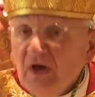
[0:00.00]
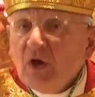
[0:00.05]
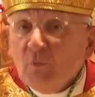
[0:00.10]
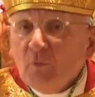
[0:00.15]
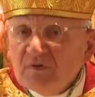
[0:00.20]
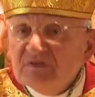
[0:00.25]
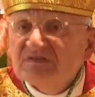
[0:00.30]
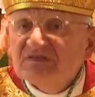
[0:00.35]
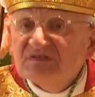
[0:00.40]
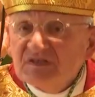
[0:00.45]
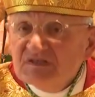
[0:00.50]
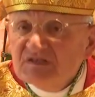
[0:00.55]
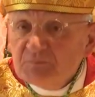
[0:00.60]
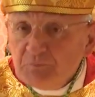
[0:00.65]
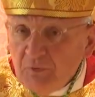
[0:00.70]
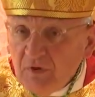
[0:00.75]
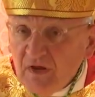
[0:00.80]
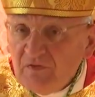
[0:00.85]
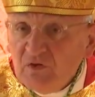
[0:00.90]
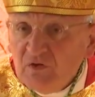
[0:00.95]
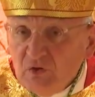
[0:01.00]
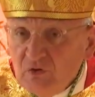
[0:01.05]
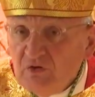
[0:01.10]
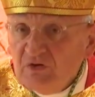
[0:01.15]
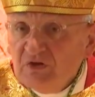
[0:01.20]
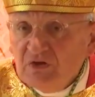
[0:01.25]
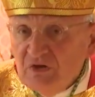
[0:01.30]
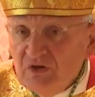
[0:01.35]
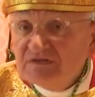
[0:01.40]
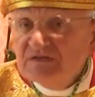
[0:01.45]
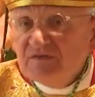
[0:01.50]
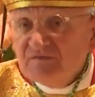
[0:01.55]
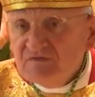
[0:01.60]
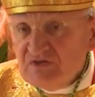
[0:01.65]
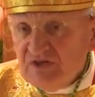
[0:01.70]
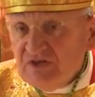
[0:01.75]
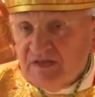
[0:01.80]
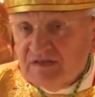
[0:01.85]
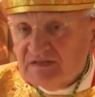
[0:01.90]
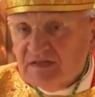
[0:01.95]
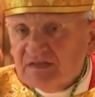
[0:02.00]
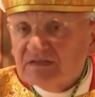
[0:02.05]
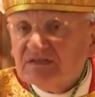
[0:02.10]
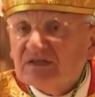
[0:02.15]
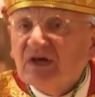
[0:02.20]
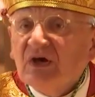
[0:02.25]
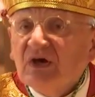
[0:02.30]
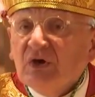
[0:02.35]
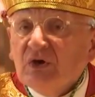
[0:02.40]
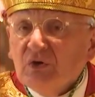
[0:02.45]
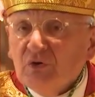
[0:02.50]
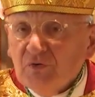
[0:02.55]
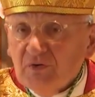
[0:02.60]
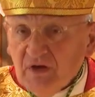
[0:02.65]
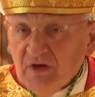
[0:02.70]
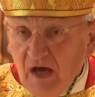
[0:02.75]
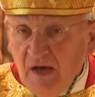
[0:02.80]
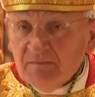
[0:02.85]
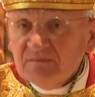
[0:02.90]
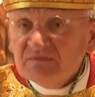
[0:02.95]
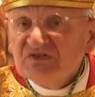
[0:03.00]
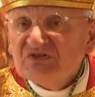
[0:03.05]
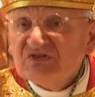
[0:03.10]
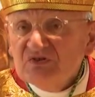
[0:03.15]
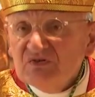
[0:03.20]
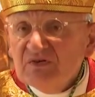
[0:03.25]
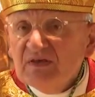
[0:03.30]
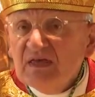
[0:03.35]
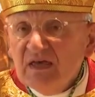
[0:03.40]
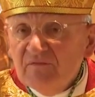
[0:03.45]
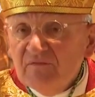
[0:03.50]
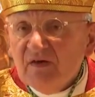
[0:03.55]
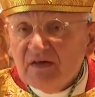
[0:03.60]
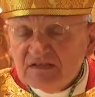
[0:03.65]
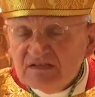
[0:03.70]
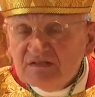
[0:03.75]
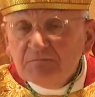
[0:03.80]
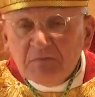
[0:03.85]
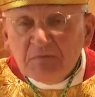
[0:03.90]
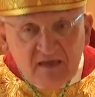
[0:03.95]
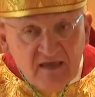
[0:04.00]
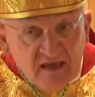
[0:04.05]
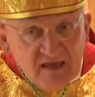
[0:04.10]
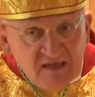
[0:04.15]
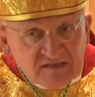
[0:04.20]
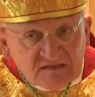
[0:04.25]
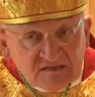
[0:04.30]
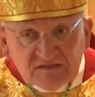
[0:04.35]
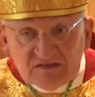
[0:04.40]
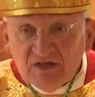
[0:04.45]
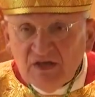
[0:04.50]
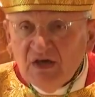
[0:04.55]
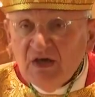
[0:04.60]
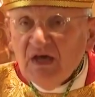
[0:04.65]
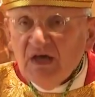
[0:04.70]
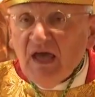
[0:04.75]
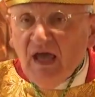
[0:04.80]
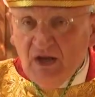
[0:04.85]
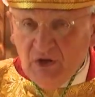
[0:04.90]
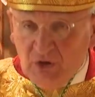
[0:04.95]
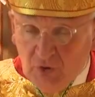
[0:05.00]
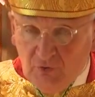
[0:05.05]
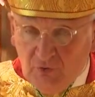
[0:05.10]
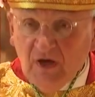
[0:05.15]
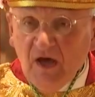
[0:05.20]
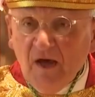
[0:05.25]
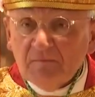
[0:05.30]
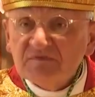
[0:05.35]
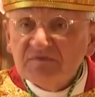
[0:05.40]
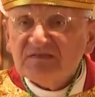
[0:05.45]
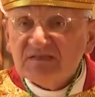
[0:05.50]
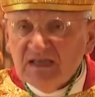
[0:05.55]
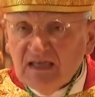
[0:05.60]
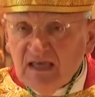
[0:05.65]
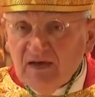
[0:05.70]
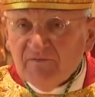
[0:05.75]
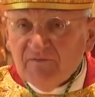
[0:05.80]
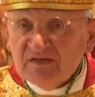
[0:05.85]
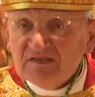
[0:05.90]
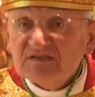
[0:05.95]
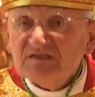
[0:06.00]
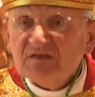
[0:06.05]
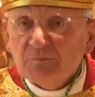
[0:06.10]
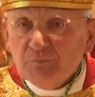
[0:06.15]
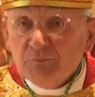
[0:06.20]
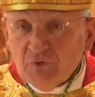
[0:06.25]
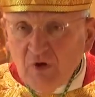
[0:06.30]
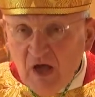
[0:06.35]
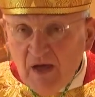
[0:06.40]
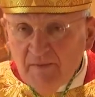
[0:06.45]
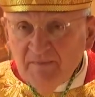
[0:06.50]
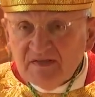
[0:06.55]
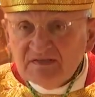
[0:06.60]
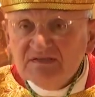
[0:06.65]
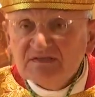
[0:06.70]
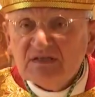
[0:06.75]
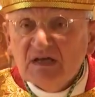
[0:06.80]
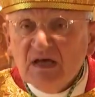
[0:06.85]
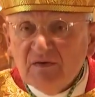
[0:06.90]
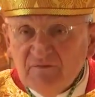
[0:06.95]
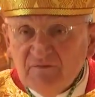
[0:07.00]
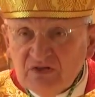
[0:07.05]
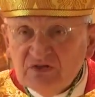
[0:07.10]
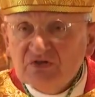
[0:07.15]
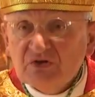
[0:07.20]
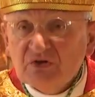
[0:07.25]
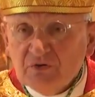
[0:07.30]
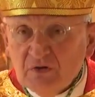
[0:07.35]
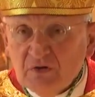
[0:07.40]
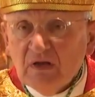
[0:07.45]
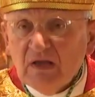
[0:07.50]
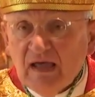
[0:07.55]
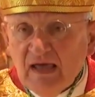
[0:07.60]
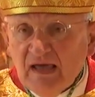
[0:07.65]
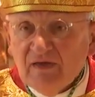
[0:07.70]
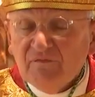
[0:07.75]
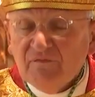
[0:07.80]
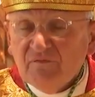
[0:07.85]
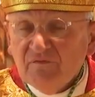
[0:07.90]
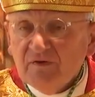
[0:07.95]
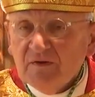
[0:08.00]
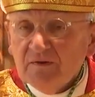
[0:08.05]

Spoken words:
was to spread the good news of Jesus, who comes to give us peace and who comes to give us the promise of eternal life.